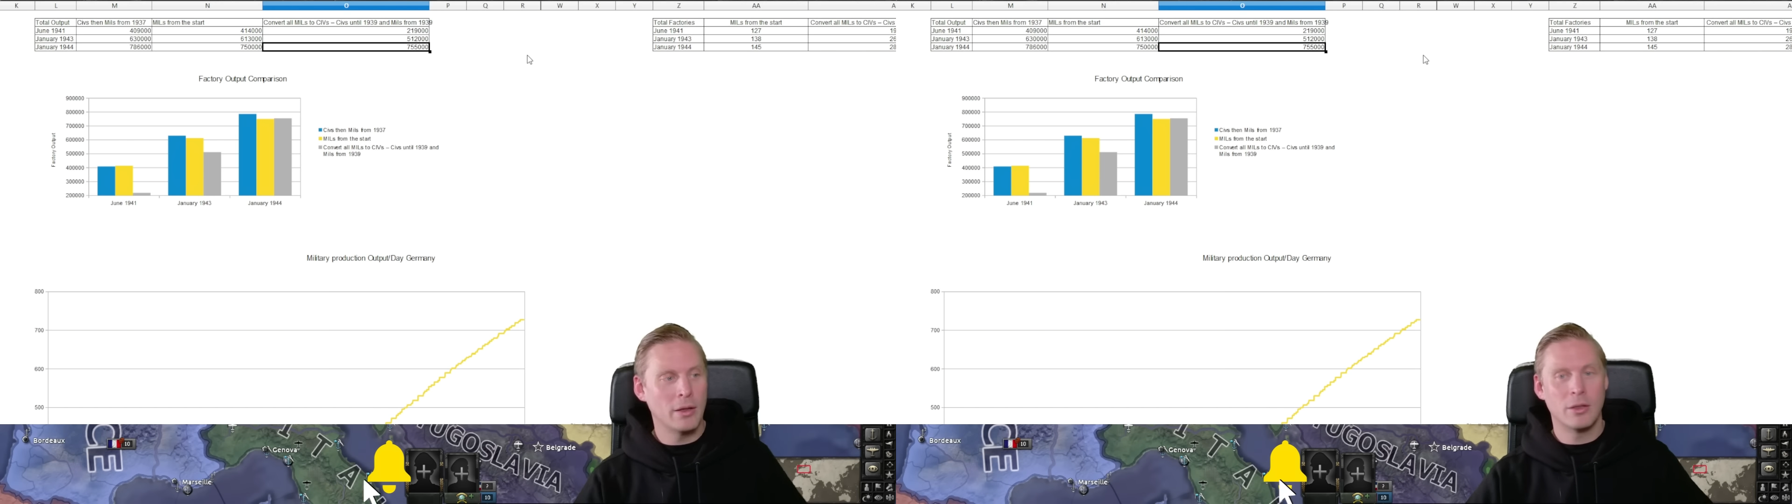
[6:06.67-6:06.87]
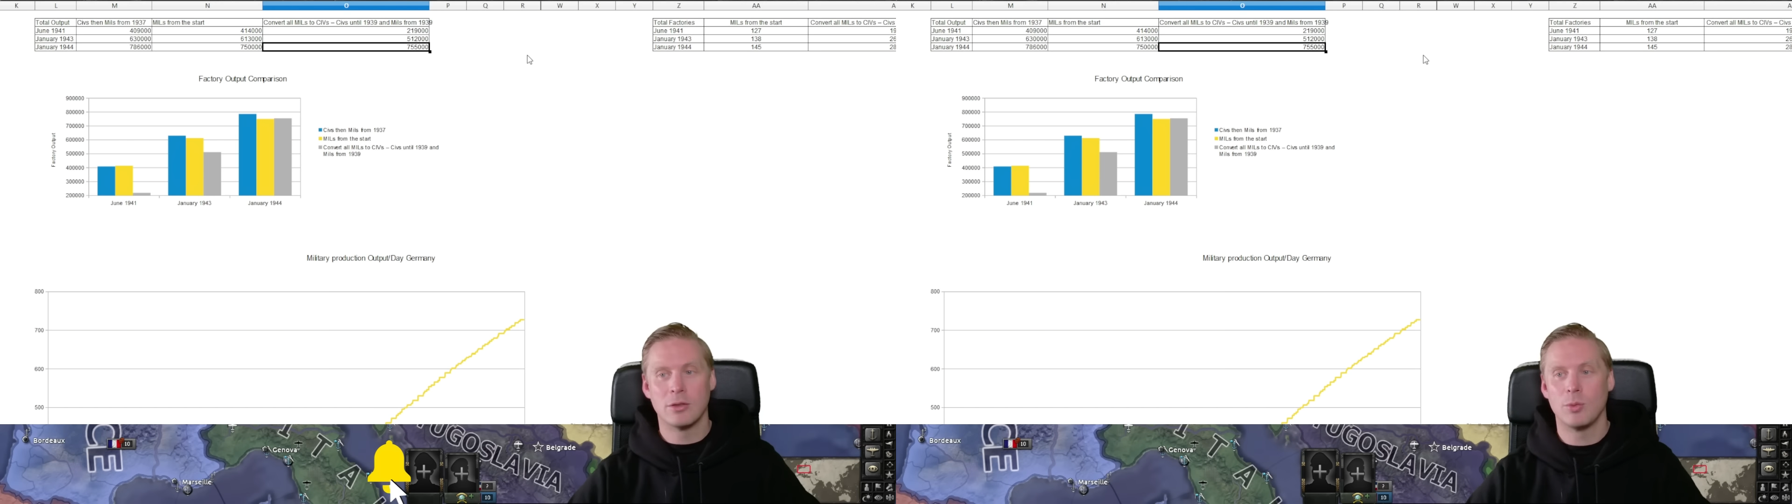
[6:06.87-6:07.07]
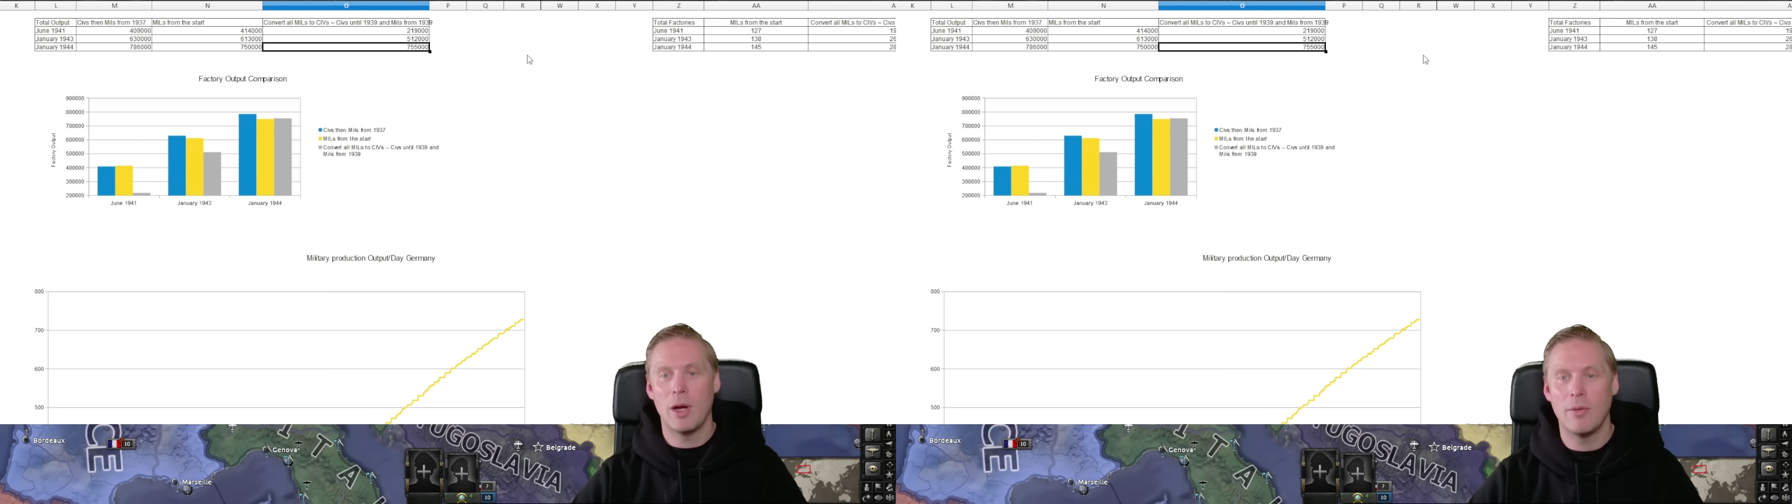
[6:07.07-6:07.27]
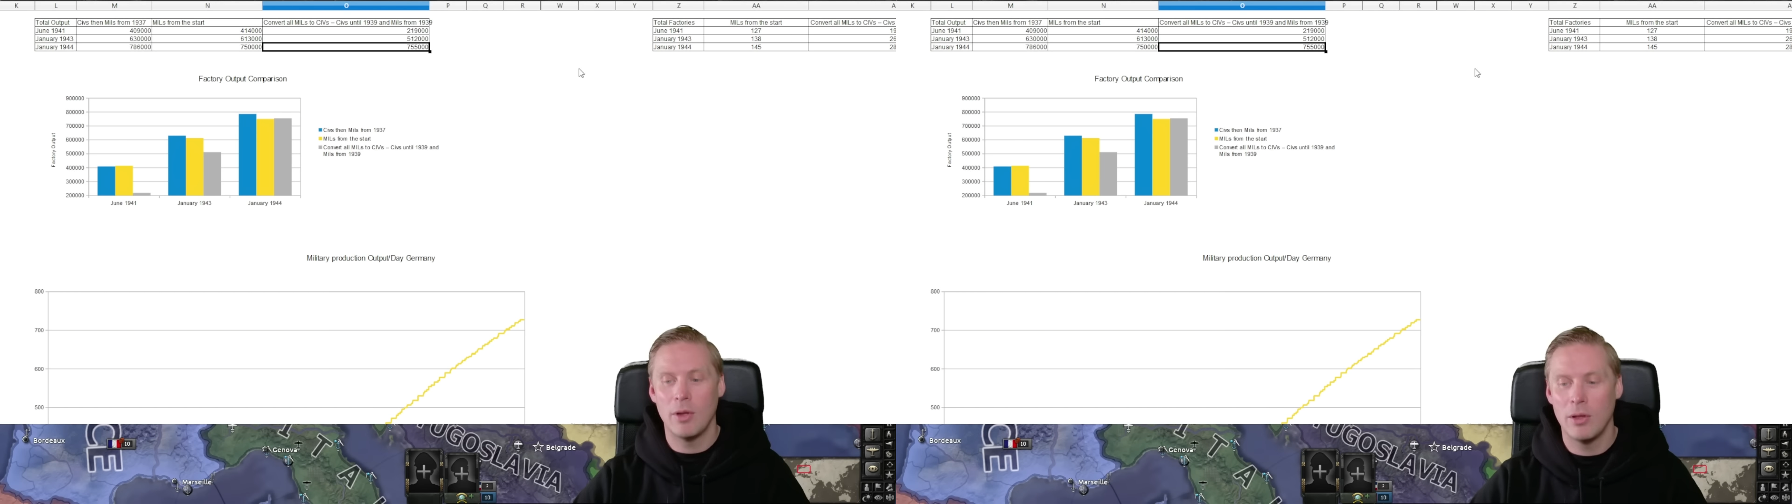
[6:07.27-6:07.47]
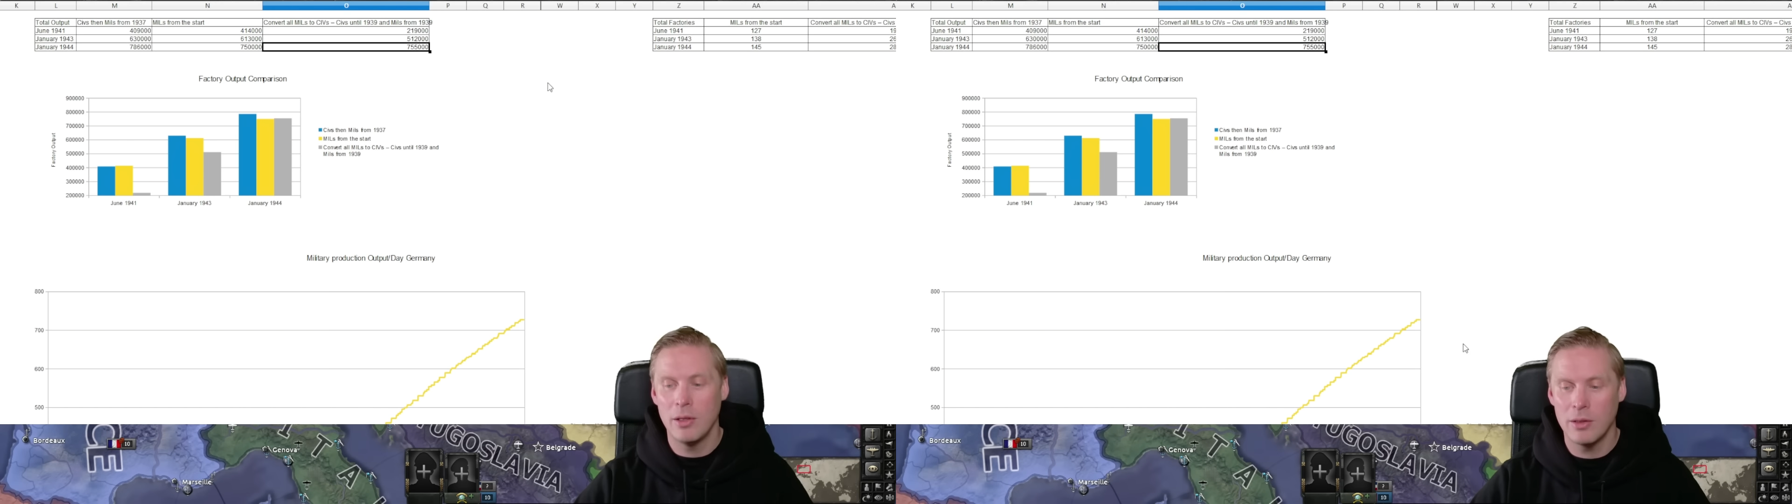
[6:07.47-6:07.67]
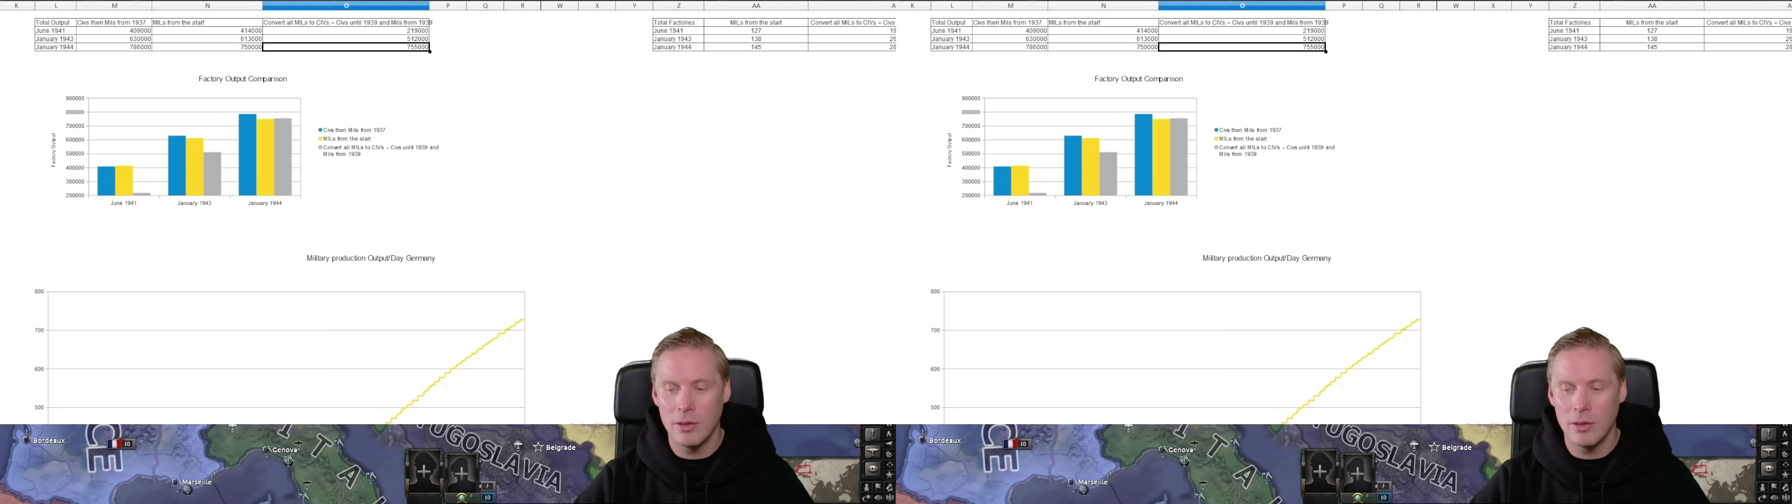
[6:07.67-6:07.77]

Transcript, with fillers: because we have a little,